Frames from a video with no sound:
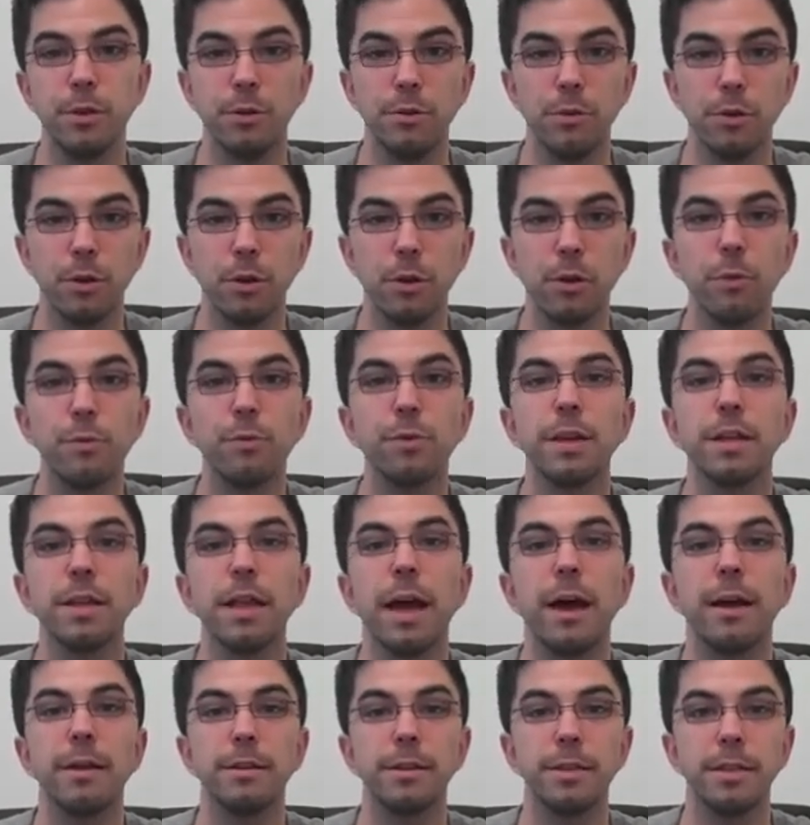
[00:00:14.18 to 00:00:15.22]
closing
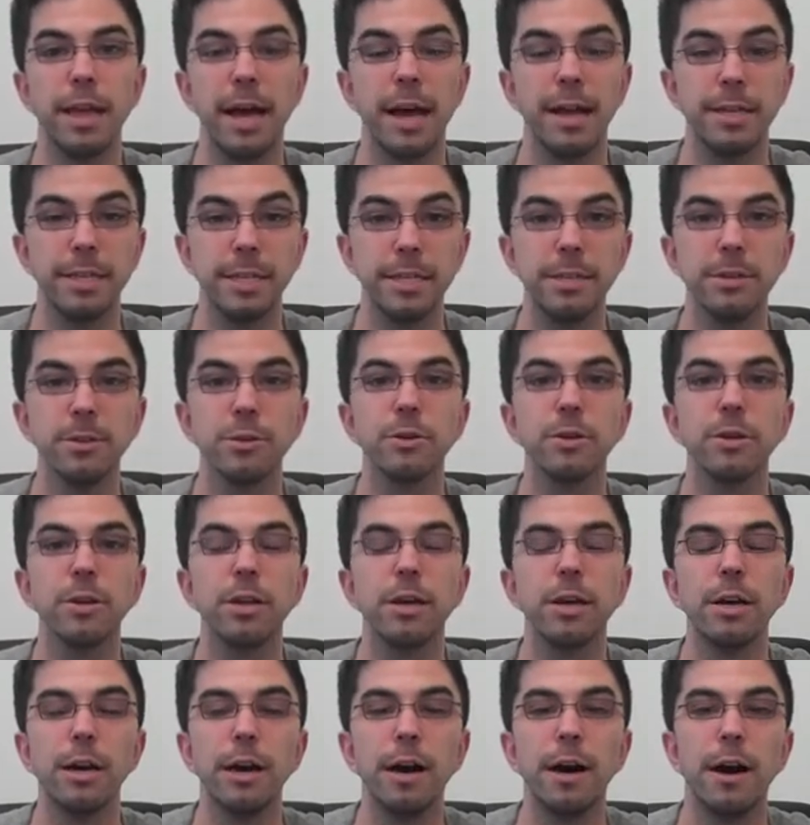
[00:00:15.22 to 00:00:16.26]
that deal,
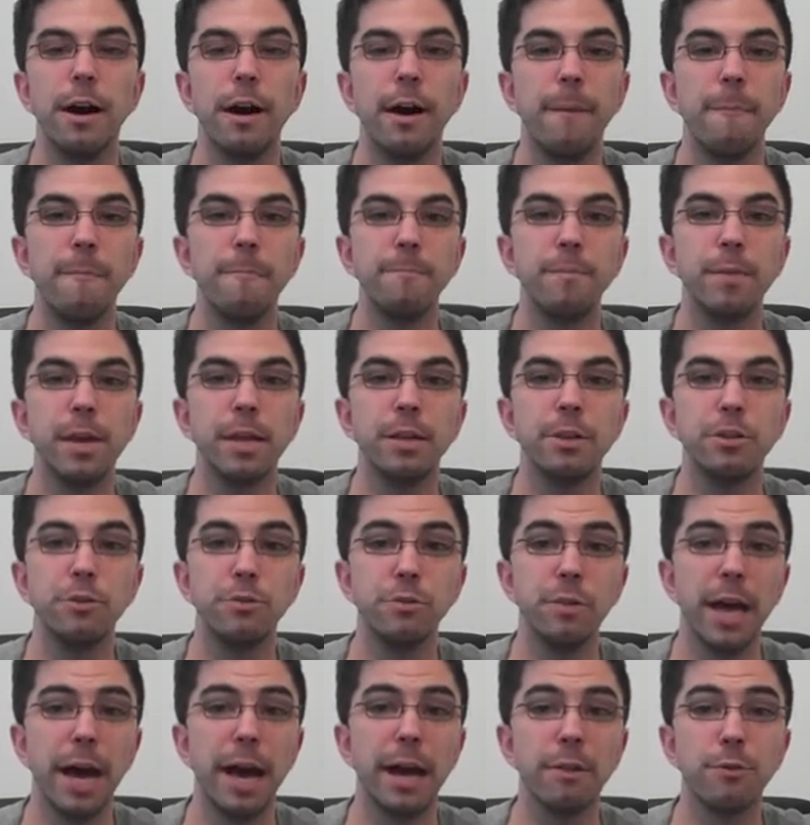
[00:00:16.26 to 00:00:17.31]
and do
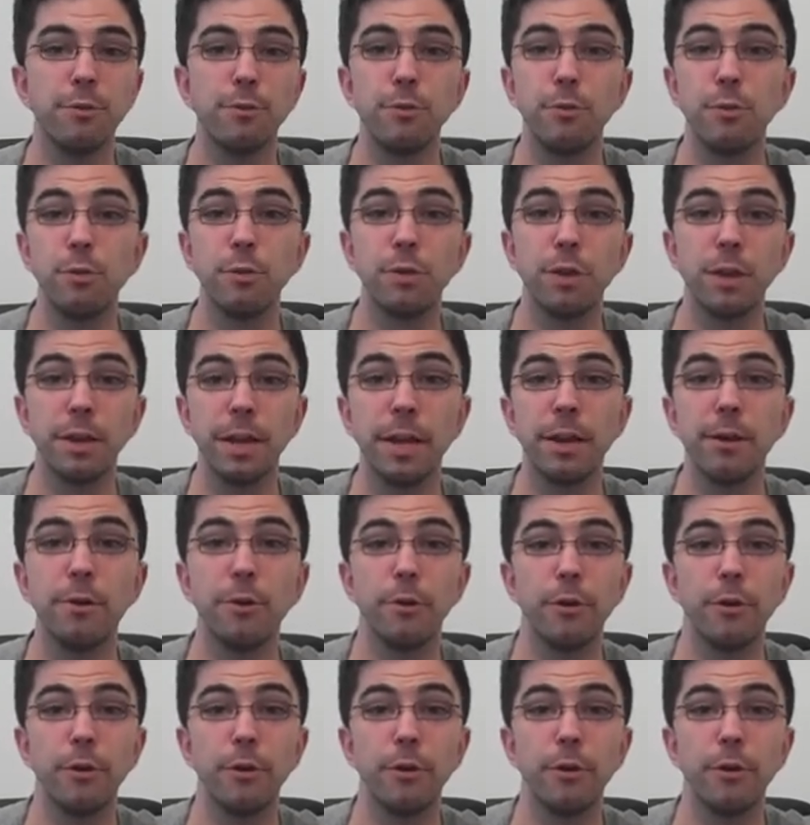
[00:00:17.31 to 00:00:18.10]
that sooner than later.